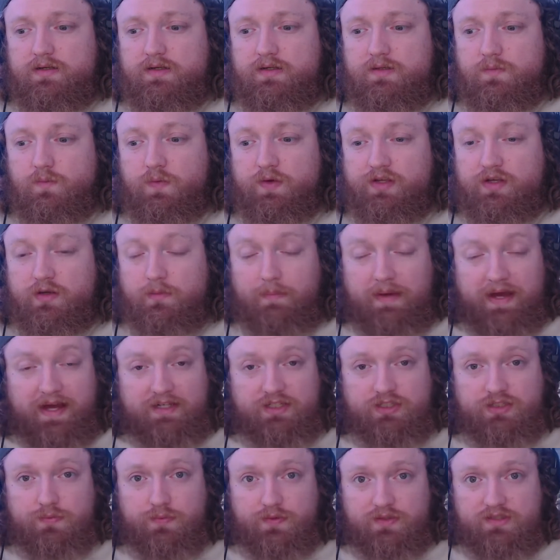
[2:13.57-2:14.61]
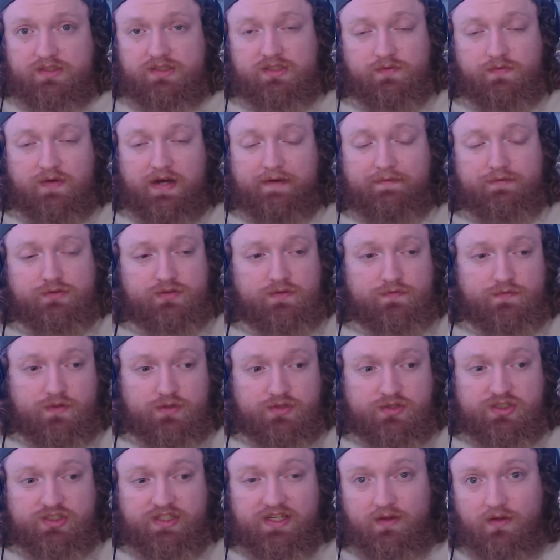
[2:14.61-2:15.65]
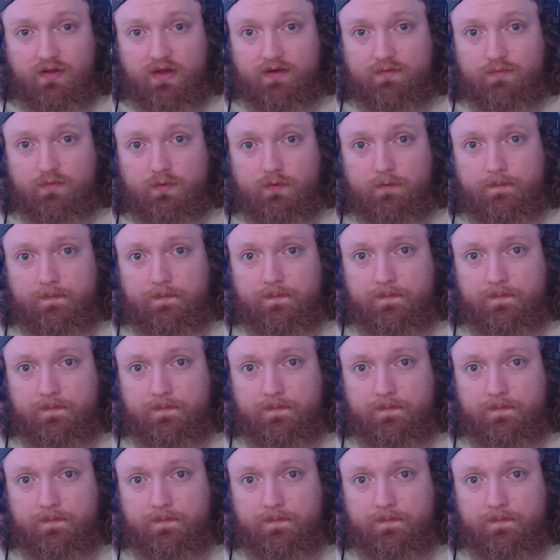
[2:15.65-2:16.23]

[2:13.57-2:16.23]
when you're matched with survivors of your skill level,